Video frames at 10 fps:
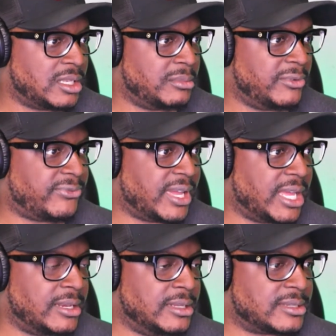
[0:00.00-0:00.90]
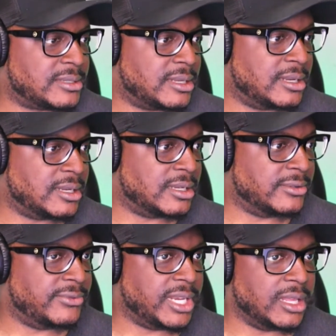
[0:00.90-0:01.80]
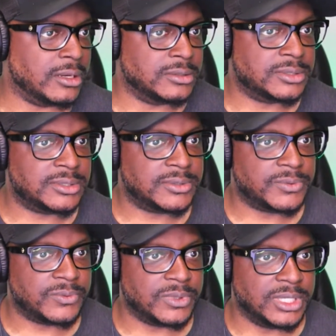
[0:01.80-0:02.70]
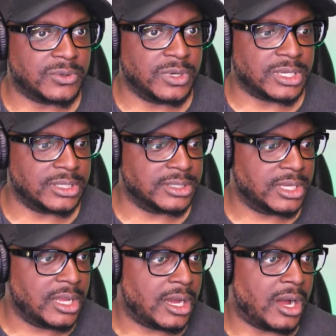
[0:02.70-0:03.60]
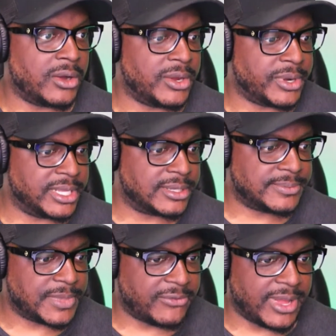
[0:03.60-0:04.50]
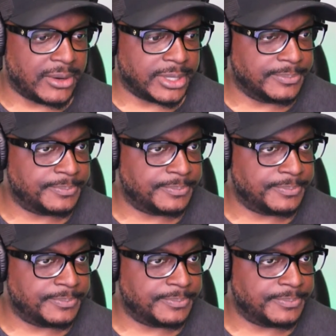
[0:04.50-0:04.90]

find this video really quickly. Oh, here it is. I found it.